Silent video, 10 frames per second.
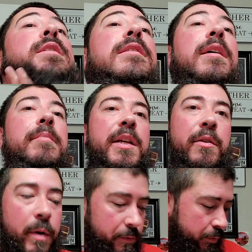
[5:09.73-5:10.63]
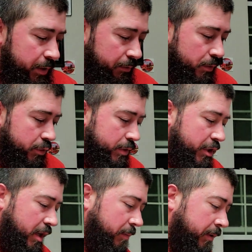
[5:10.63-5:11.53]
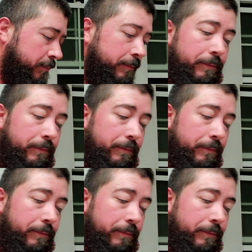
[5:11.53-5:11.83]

then me and the wife went grocery shopping